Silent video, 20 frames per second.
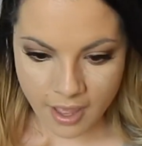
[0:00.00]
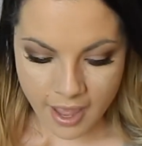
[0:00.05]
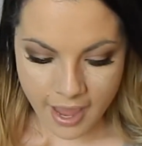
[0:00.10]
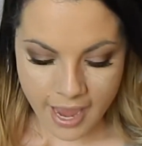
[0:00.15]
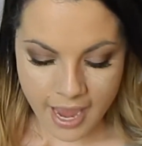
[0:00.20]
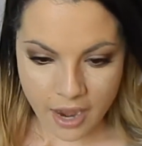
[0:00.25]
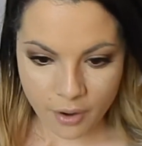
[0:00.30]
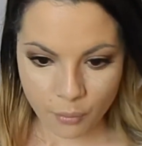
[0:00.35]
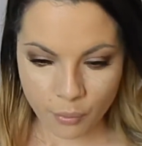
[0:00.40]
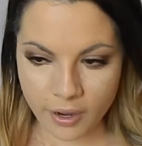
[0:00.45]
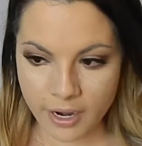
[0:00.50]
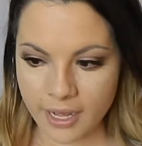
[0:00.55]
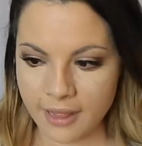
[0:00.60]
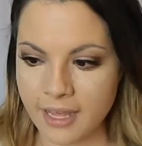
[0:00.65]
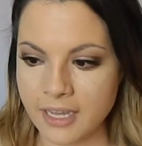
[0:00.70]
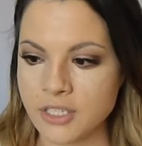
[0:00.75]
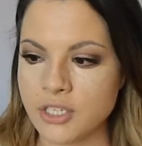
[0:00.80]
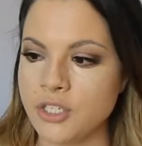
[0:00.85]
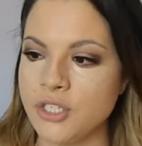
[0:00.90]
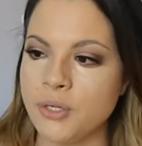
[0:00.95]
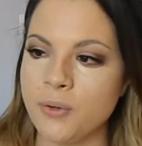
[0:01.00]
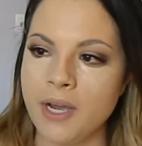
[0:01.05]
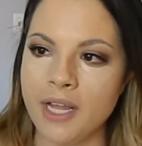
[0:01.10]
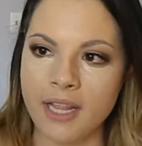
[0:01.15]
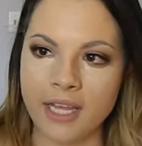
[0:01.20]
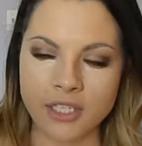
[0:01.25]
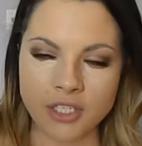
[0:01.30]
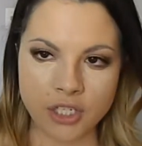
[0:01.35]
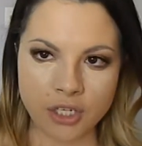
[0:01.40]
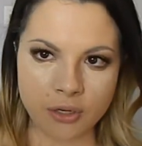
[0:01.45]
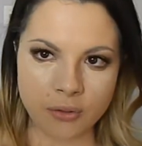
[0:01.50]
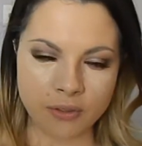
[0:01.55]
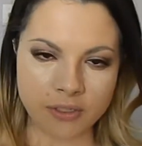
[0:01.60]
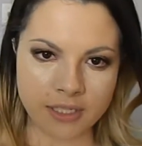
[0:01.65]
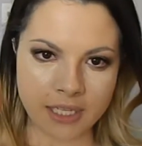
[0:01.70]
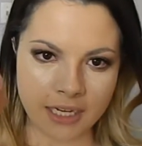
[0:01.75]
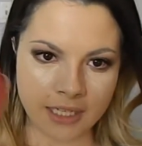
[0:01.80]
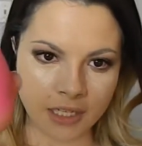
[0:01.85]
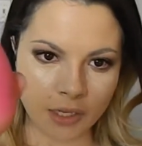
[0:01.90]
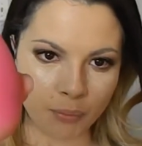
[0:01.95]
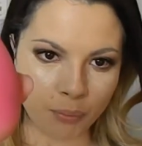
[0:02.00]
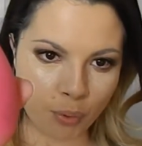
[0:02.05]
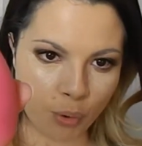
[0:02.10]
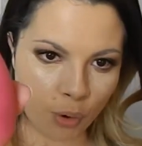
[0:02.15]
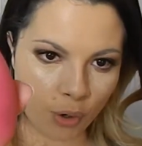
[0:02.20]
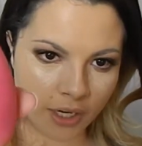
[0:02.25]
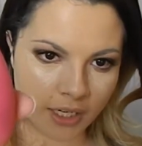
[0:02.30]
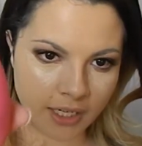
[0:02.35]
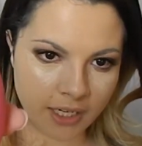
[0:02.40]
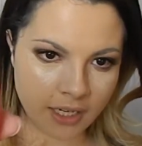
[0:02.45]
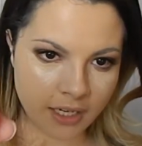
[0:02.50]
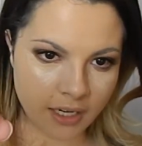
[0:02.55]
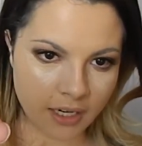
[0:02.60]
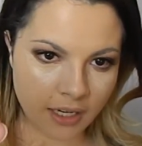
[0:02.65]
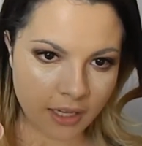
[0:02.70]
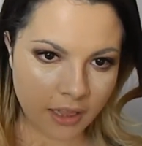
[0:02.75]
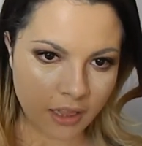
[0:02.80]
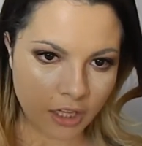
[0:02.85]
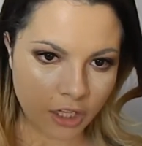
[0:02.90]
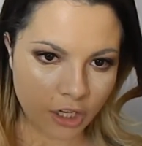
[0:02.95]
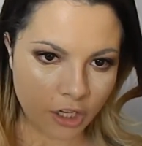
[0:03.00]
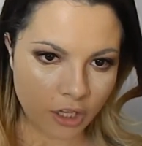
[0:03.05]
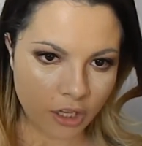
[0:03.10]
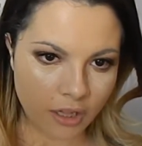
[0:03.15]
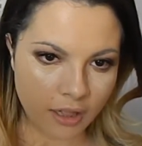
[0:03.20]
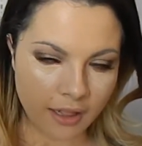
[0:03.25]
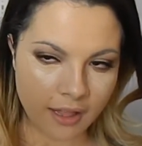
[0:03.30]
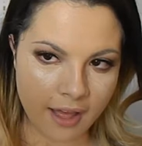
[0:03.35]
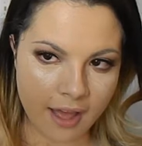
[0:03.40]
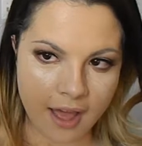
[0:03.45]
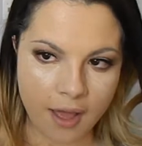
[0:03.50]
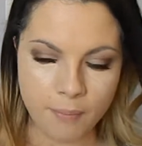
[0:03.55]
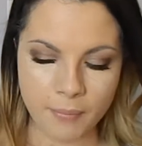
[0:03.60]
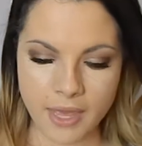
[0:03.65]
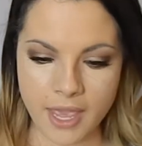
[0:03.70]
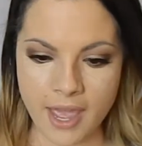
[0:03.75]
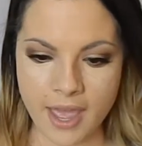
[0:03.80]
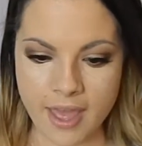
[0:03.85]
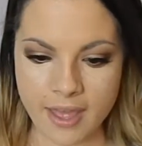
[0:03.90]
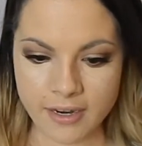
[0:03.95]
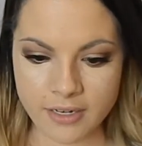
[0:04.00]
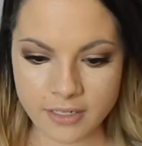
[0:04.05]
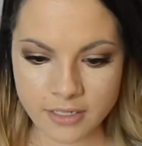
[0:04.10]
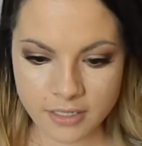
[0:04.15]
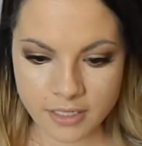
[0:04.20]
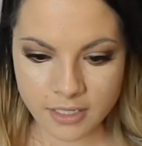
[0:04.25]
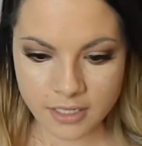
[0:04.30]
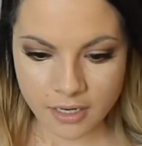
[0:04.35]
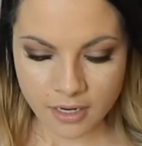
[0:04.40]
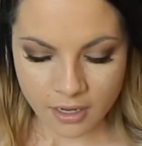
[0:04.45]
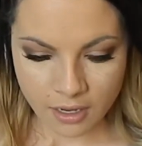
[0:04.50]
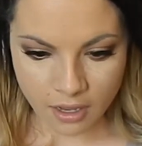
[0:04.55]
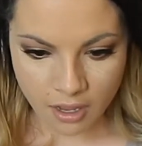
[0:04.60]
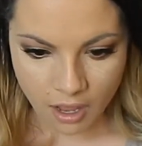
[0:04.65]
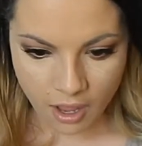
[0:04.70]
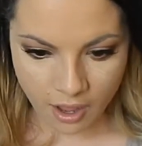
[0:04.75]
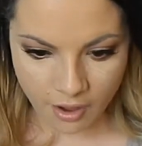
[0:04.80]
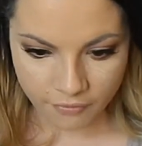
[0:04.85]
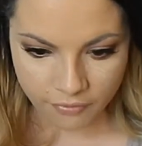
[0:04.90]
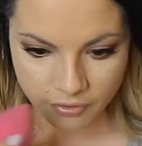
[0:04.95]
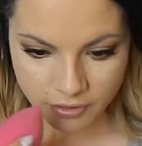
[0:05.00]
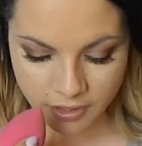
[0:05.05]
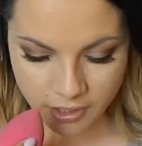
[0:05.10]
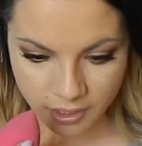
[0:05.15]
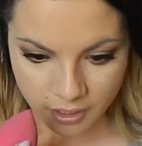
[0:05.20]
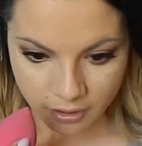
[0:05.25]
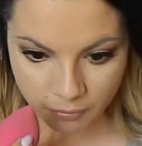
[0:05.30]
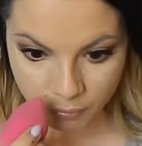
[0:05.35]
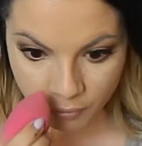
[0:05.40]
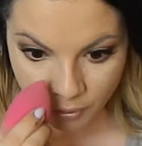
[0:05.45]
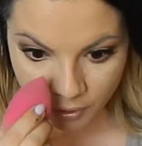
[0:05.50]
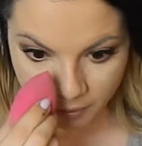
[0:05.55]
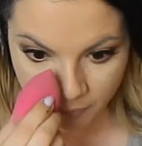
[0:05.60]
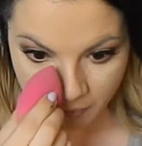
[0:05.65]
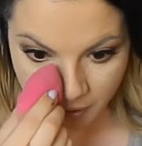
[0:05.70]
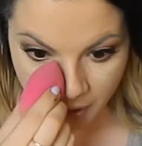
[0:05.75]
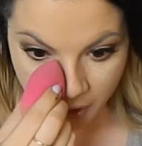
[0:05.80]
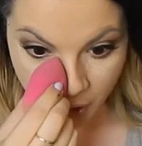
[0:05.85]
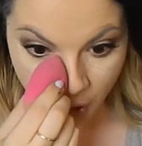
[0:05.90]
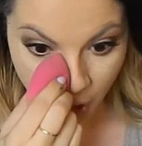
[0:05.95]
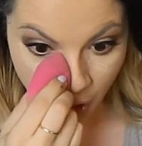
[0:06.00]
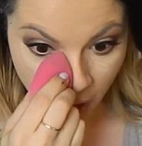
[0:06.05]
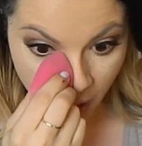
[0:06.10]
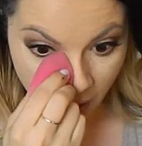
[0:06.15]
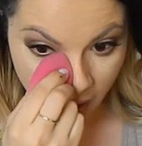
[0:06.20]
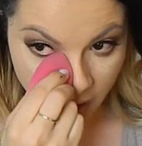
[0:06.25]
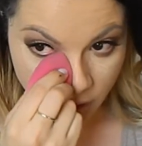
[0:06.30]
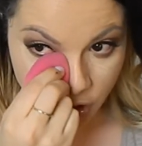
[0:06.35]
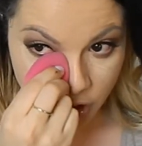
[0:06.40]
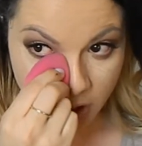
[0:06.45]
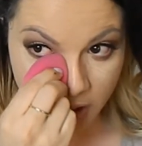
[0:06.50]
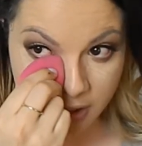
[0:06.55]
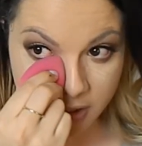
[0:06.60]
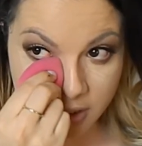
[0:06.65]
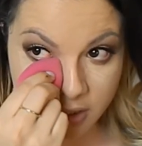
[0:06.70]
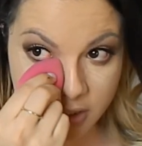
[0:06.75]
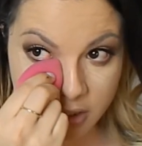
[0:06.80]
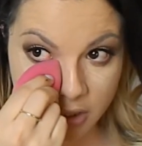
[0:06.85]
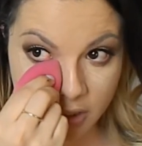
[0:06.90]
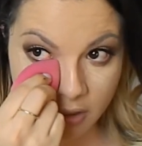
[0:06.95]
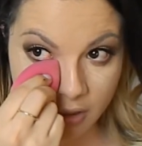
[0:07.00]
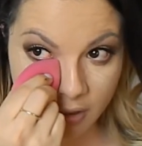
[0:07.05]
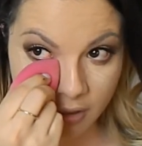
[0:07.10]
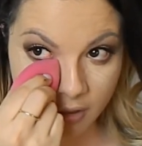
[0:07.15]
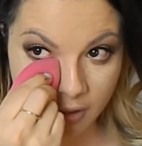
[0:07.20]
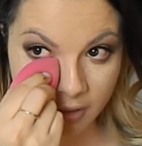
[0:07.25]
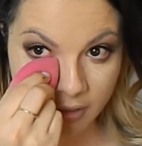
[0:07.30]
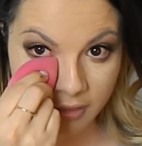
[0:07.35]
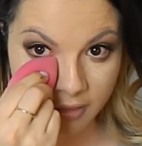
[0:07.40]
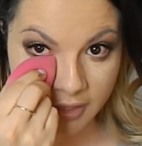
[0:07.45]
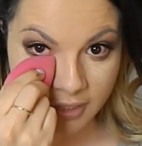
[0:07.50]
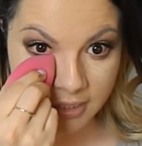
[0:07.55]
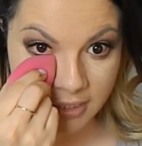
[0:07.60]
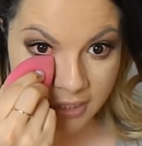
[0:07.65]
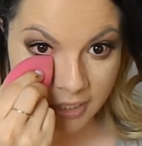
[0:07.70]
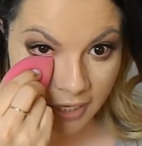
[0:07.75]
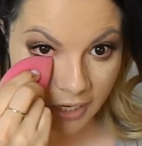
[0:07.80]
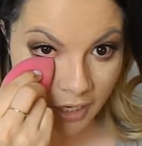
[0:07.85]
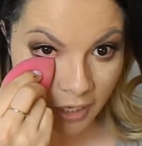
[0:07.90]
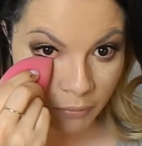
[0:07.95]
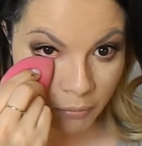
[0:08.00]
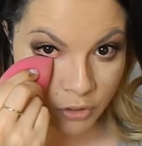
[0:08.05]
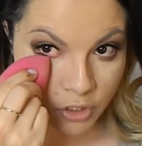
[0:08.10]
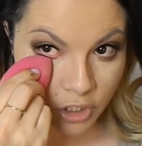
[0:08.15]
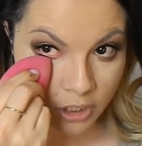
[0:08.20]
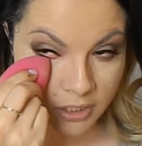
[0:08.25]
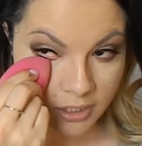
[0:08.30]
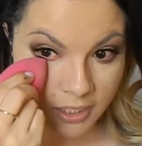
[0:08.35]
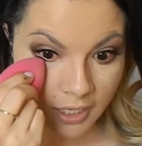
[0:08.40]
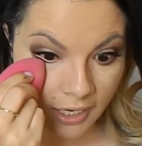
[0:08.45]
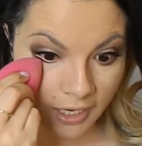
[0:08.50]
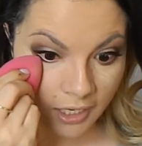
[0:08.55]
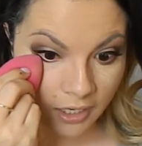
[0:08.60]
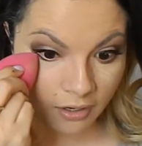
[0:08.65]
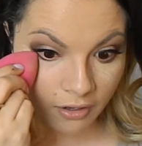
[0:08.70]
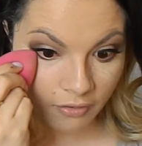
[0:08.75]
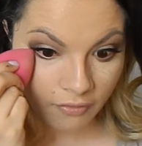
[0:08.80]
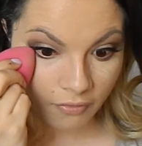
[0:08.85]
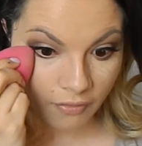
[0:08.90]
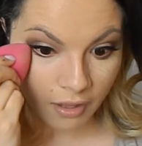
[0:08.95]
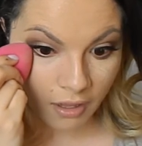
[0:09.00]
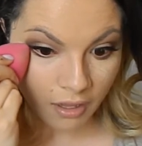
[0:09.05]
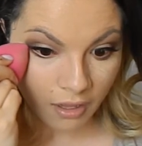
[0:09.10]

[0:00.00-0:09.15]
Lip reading: And what I like to do, I like to use like the pointed little end of the Beauty Blender, and just the same, just kind of,